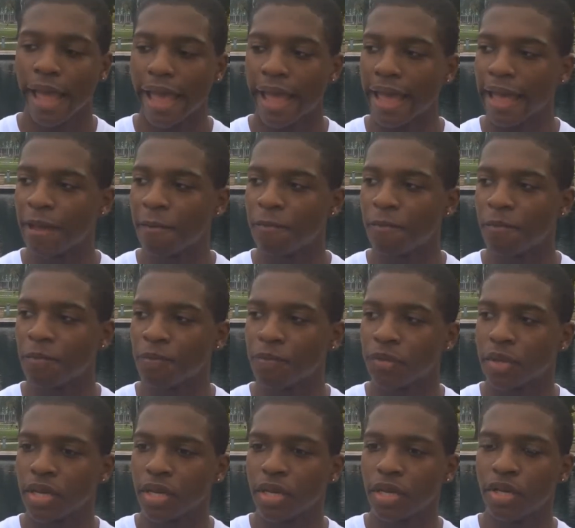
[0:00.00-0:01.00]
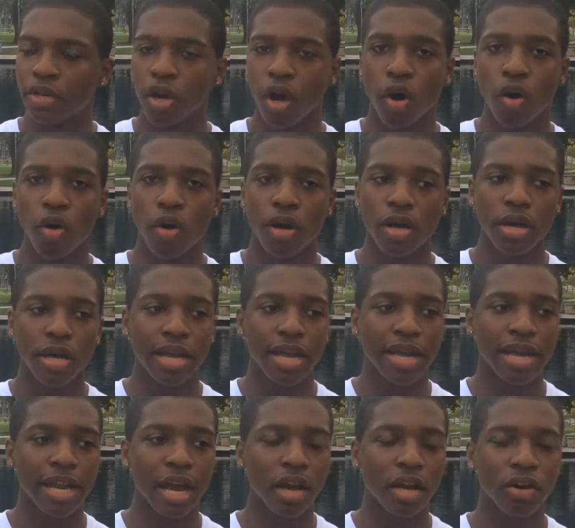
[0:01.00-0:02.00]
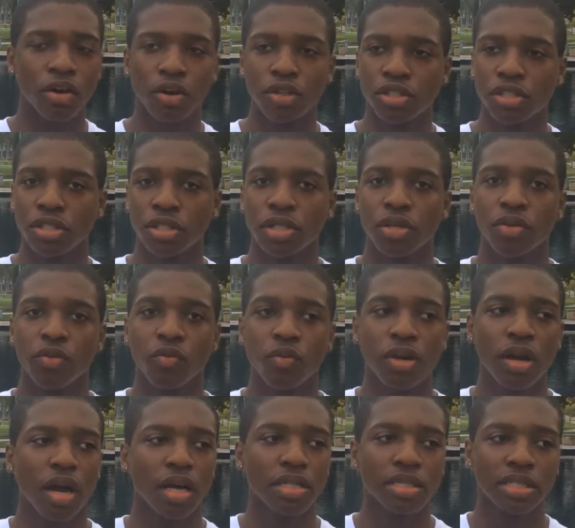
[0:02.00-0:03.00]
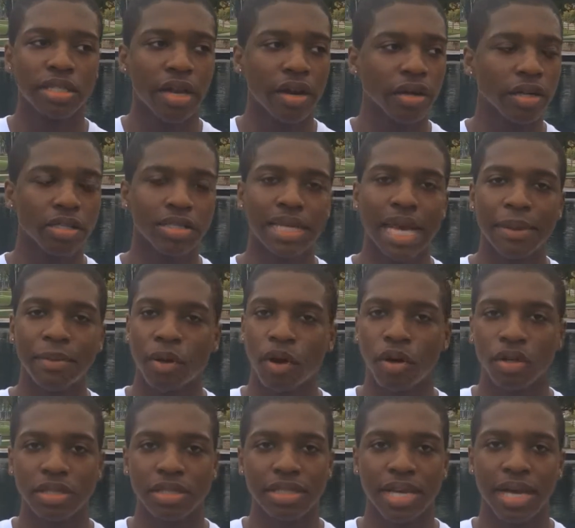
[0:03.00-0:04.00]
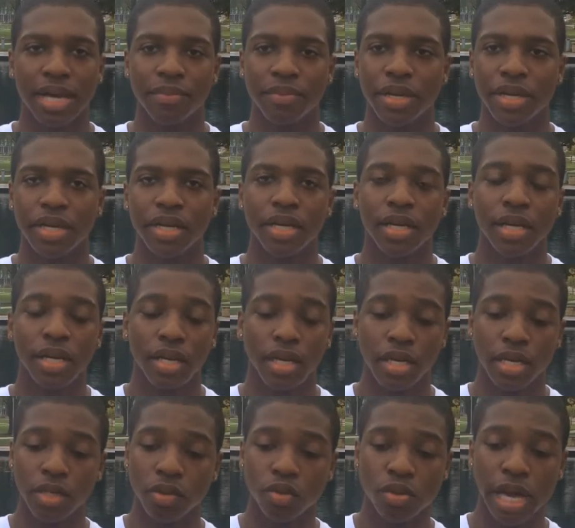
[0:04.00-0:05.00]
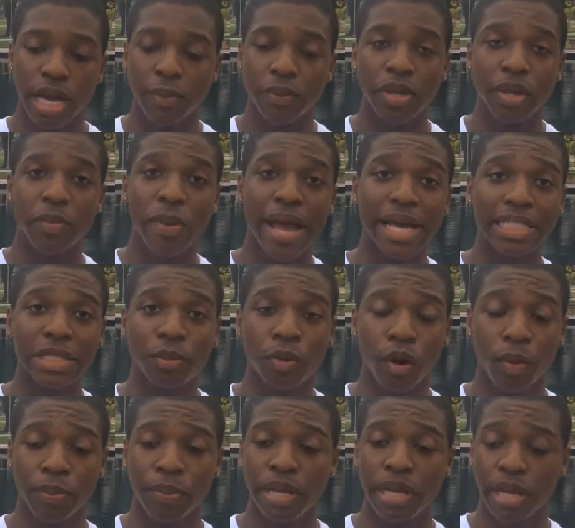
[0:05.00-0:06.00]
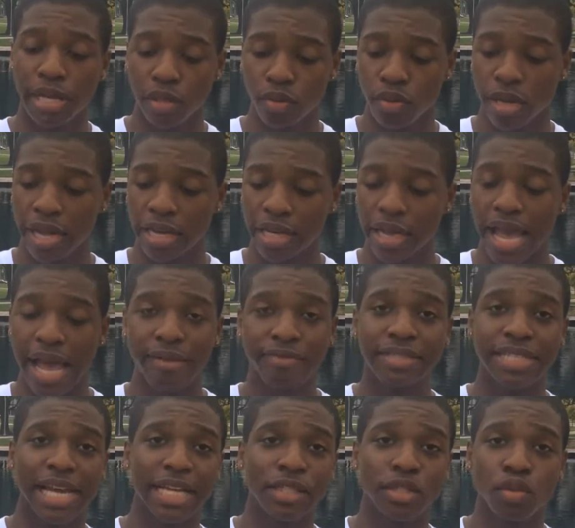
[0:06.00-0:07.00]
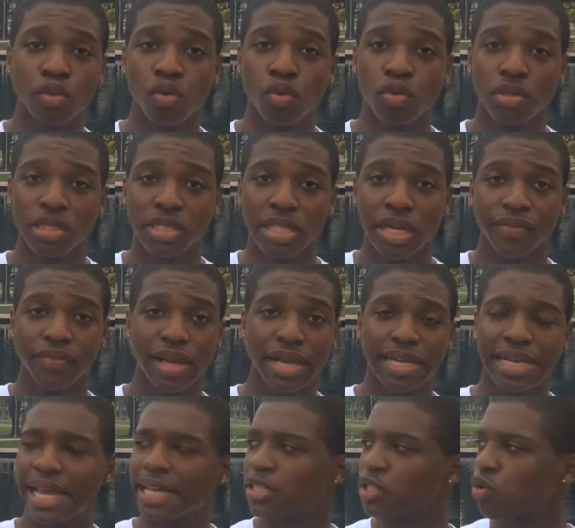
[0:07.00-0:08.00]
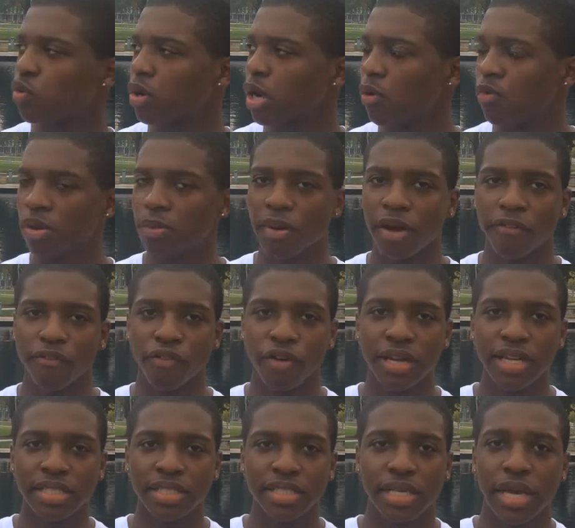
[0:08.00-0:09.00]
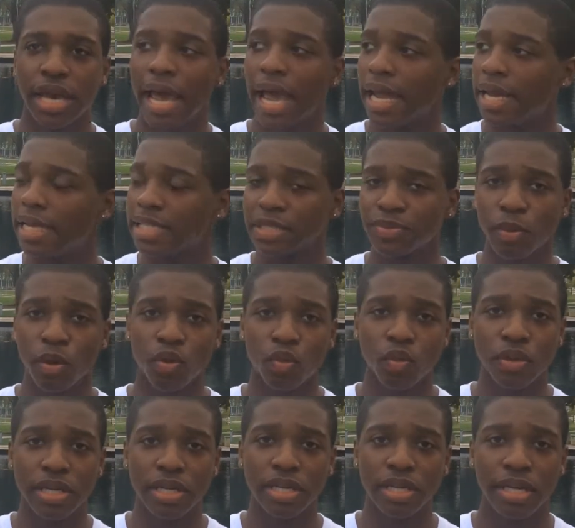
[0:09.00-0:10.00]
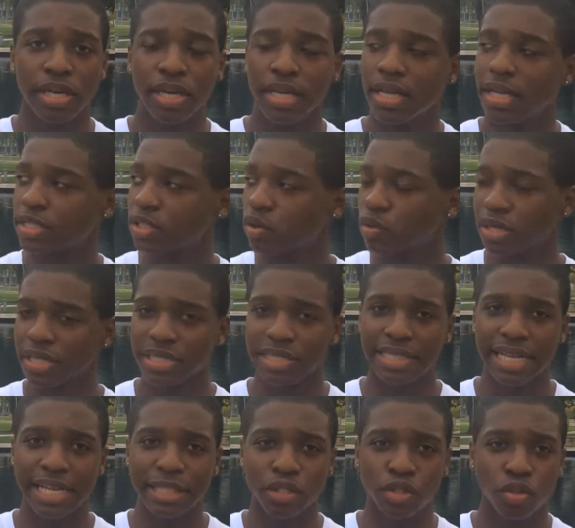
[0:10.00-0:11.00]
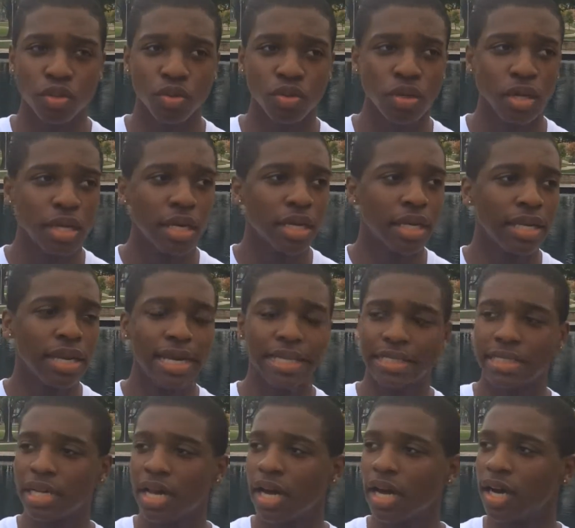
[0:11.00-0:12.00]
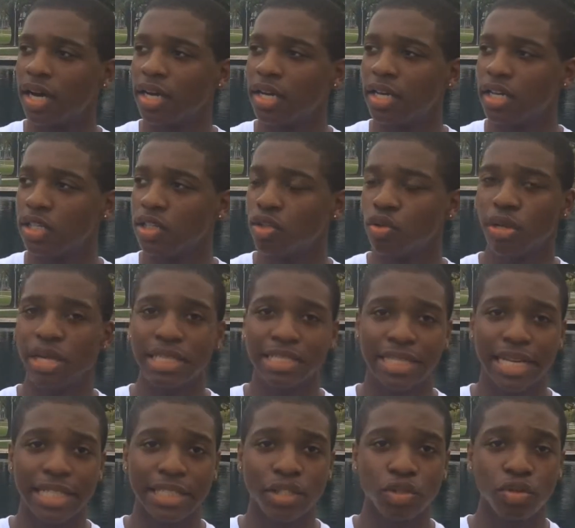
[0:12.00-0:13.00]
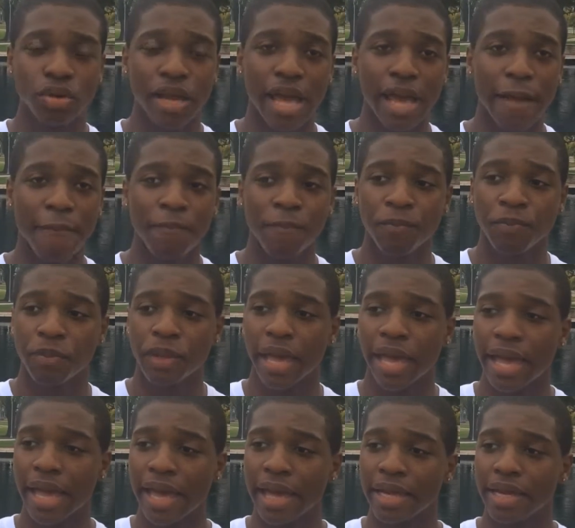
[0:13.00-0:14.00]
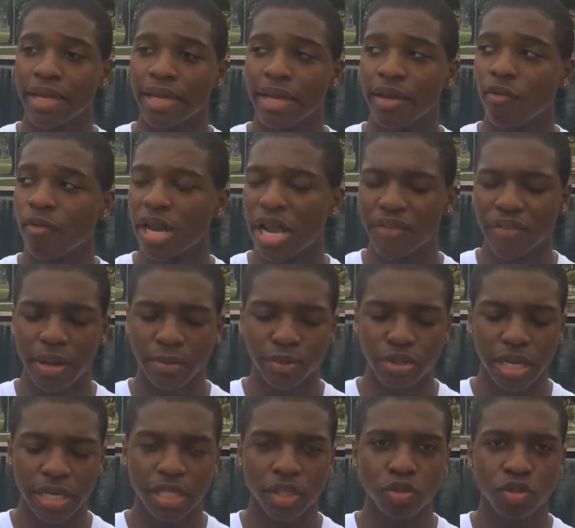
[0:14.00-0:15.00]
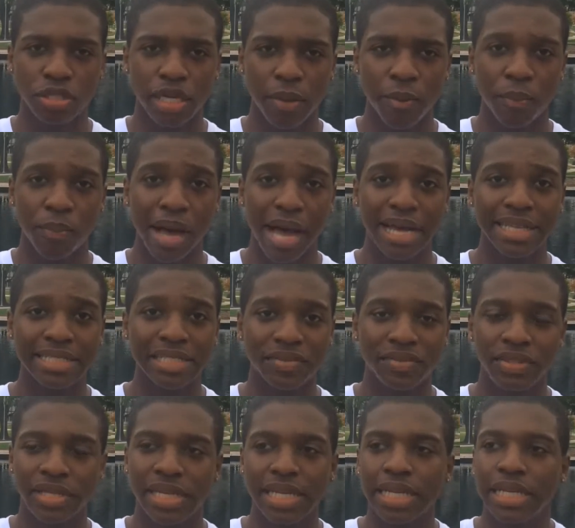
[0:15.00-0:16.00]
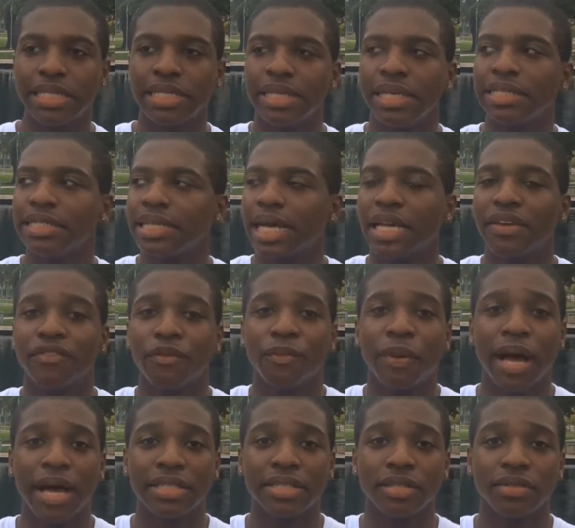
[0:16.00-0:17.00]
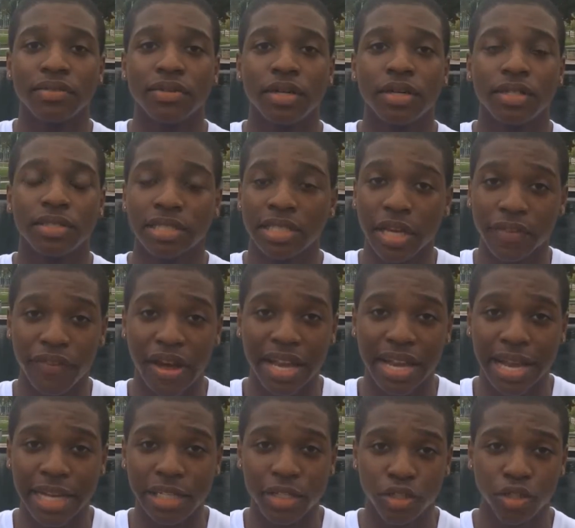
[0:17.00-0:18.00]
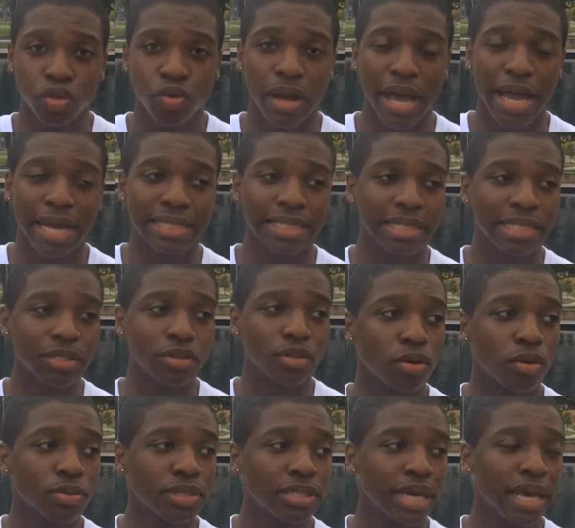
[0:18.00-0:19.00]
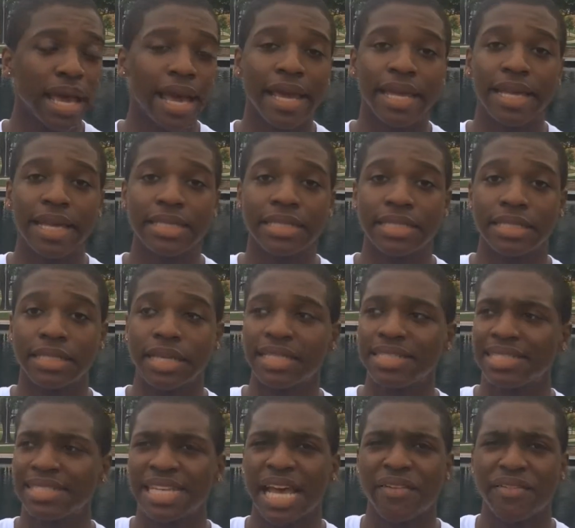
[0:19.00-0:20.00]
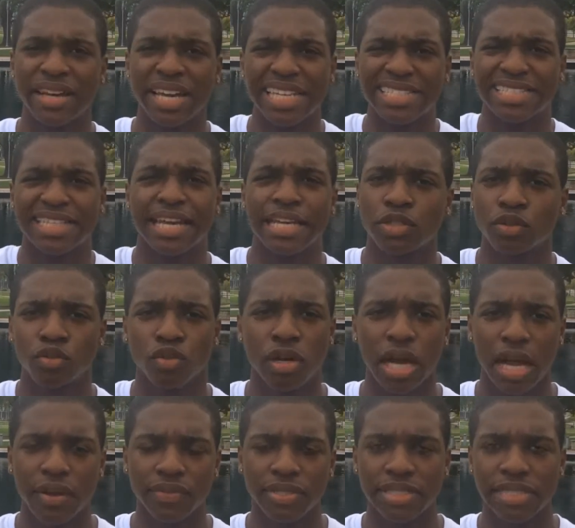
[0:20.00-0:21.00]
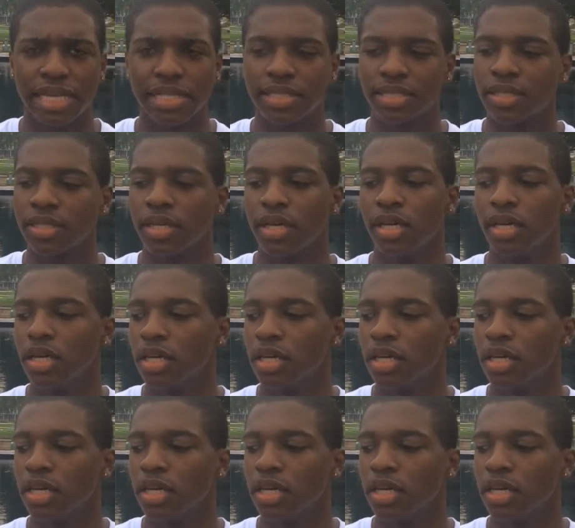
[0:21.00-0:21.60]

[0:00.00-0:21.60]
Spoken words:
And, you know, in our culture, we are stereotyped all the time, man. You got to be a basketball player. You got to have tattoos and stuff like that. So when I'm with my friends, hey, let's smoke weed. Let's go get a tattoo. Let's do this. Let's do that. And whenever I'm trying to do something positive, it's not even positive. Stuff I like to do, as know what I'm saying? Hey, let's just have an intellectual conversation.